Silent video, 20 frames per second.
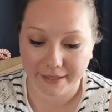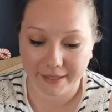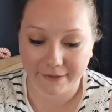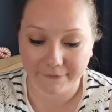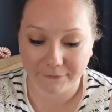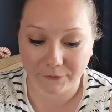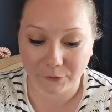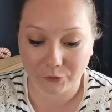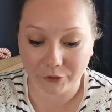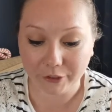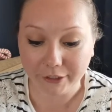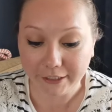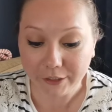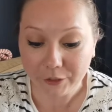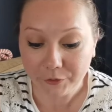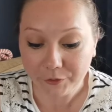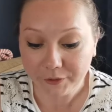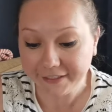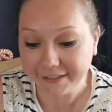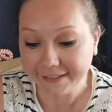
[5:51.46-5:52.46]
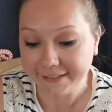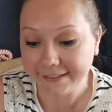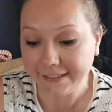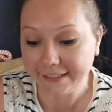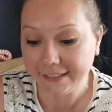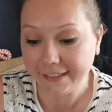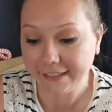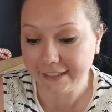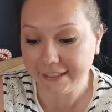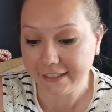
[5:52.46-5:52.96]
if you're
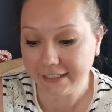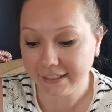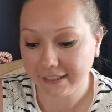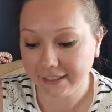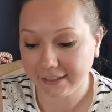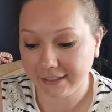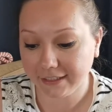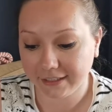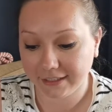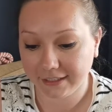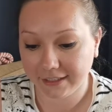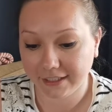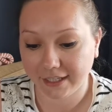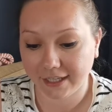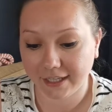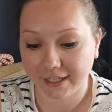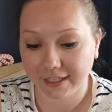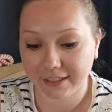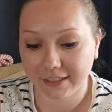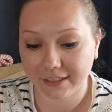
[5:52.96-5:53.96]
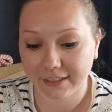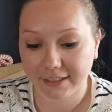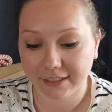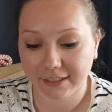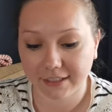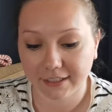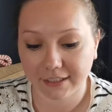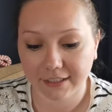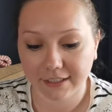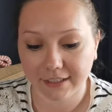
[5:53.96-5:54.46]
interested. And
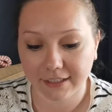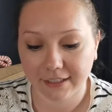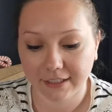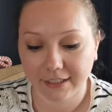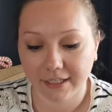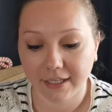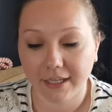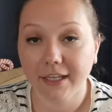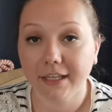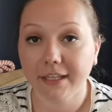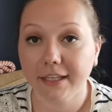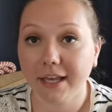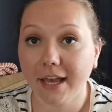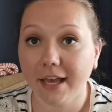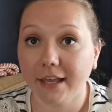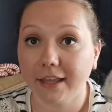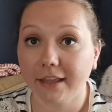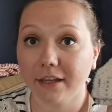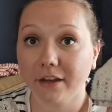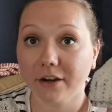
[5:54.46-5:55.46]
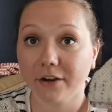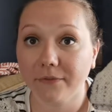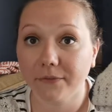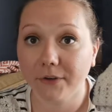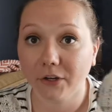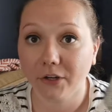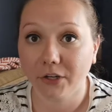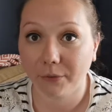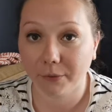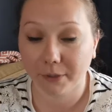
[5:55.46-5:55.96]
yeah, they are
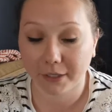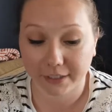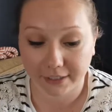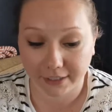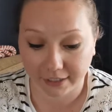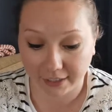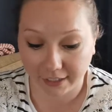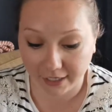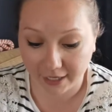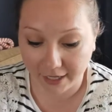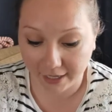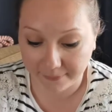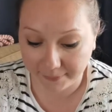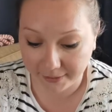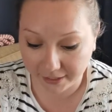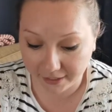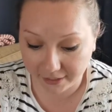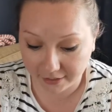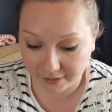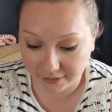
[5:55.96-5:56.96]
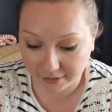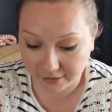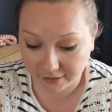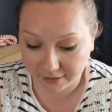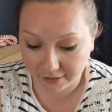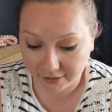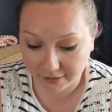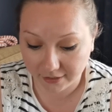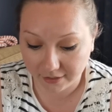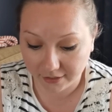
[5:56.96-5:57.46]
very quick to knit. I mean,
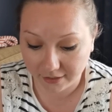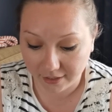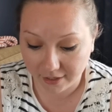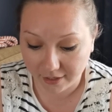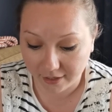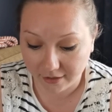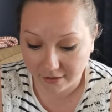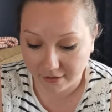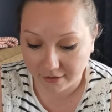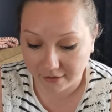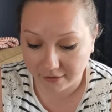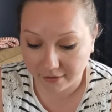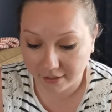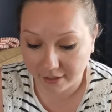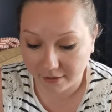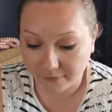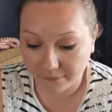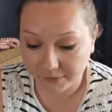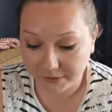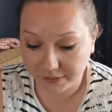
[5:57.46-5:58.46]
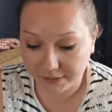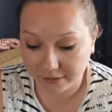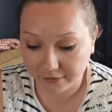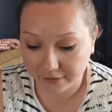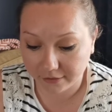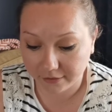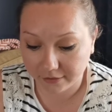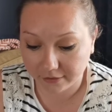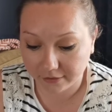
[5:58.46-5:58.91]
the cuff was it